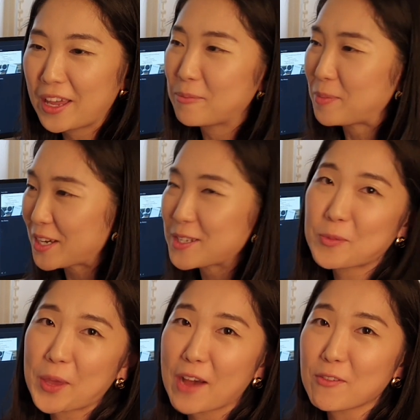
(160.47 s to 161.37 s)
And because
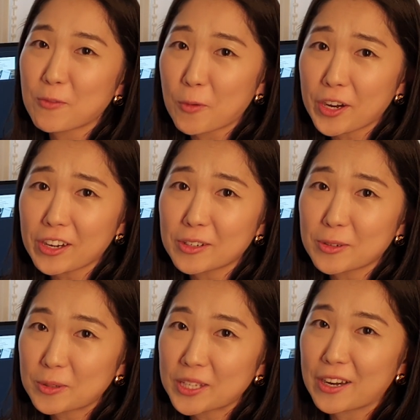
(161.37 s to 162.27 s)
we have a
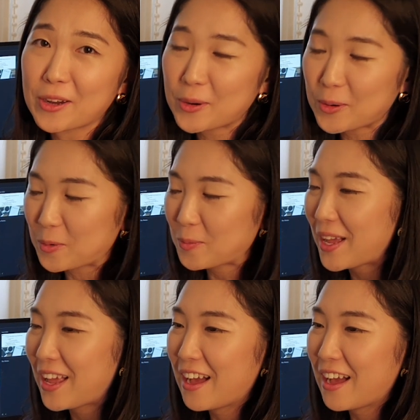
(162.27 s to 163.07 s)
4-year-old at home,